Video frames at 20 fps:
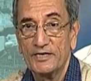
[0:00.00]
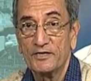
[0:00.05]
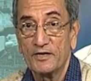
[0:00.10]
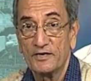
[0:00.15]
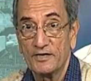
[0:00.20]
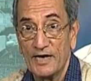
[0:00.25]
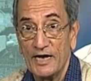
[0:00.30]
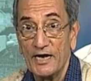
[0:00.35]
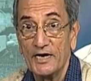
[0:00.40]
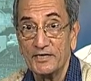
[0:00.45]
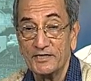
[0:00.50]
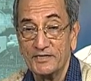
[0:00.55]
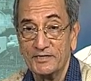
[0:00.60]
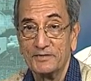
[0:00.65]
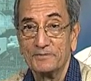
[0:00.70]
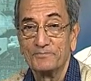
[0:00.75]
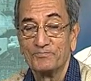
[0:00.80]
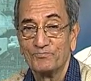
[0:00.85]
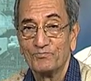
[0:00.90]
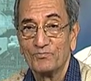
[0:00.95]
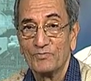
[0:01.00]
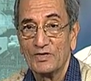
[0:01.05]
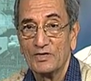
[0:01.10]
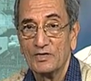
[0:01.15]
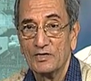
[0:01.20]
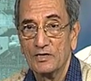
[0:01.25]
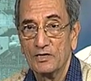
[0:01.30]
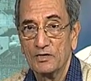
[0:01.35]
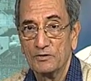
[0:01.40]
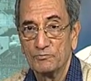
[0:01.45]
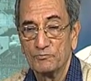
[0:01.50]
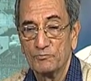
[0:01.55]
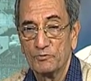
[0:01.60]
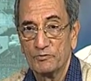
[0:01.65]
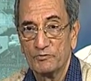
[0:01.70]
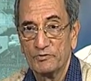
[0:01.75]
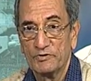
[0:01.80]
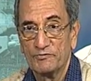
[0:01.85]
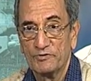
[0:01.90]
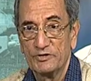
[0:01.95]
internality
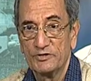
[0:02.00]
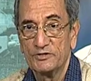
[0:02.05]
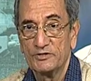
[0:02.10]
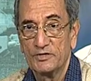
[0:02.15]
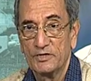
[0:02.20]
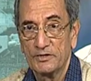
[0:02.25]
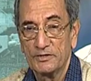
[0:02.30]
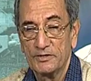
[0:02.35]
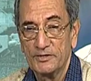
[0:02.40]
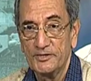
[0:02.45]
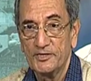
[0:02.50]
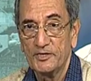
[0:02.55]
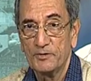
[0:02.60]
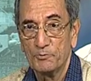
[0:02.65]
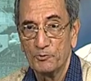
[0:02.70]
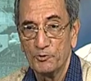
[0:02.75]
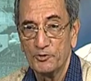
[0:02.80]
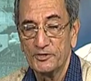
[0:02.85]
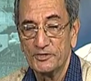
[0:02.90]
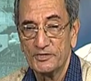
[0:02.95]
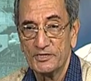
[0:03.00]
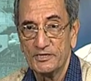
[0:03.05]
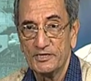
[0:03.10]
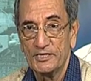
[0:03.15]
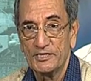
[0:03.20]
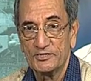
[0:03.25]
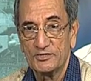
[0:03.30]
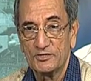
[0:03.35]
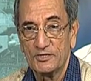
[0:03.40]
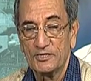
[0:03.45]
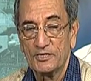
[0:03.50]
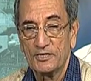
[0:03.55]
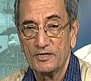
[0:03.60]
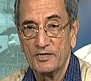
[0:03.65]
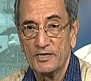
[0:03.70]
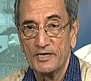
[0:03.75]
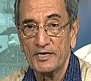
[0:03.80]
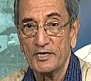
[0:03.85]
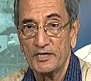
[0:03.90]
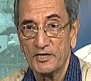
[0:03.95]
with, with indian poetry that is
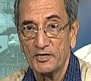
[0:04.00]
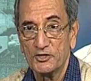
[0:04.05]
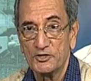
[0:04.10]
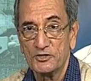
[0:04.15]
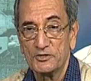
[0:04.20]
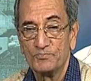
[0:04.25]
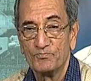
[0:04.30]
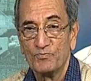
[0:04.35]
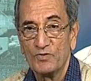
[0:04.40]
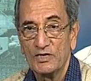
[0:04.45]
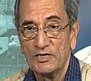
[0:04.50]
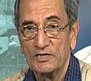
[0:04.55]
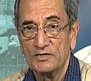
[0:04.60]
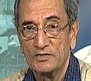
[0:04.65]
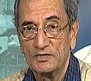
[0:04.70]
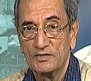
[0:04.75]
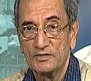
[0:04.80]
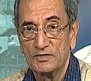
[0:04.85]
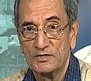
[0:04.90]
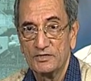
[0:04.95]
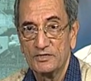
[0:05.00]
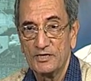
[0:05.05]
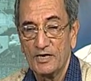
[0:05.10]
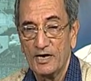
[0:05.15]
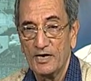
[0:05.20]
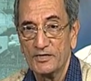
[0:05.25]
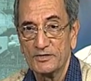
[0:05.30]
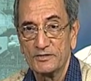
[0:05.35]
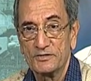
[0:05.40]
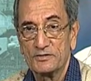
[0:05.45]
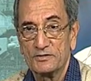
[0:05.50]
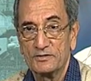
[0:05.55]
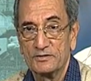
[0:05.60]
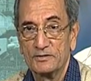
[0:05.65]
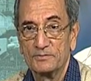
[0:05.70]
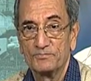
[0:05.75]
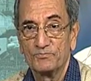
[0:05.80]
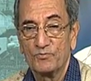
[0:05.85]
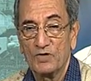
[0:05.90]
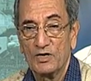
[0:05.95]
written in english in, in, in the last
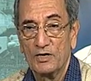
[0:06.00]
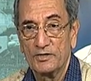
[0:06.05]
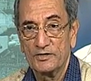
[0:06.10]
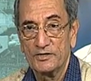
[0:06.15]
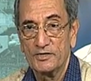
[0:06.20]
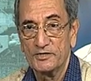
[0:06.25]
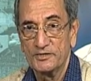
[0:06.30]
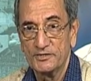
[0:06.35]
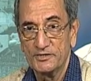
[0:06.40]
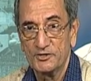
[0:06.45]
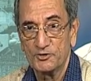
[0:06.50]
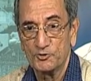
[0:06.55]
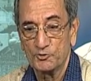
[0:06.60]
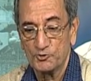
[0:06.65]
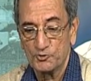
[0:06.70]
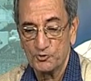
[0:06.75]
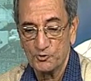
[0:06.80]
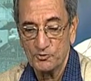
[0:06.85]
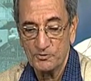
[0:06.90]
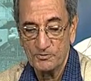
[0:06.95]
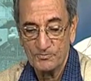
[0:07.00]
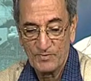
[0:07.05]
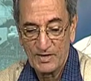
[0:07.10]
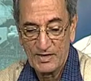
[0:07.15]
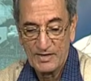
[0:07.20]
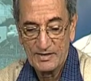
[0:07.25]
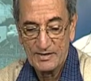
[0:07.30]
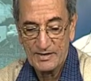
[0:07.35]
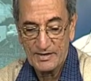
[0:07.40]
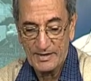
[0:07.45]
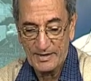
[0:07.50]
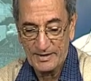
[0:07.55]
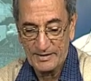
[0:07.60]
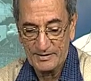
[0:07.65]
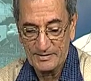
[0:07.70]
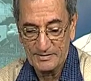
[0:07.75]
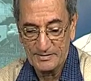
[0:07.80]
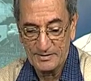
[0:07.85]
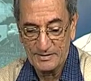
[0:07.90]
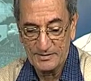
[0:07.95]
100 uh, years or so.
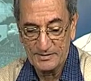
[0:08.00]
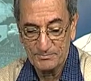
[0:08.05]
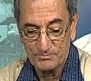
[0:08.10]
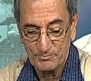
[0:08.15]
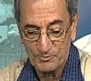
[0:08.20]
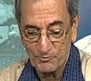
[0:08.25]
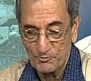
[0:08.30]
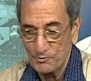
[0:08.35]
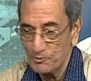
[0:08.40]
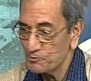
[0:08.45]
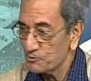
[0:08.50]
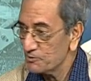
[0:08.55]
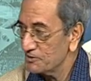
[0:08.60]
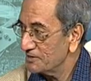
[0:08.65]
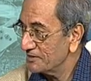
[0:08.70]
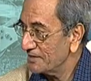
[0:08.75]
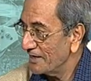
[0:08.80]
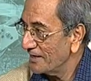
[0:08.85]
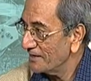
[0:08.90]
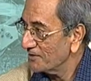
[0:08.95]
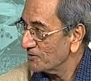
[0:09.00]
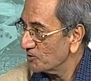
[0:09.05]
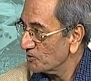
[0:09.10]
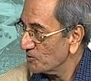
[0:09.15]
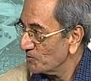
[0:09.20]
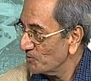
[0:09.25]
And uh, I profusely thank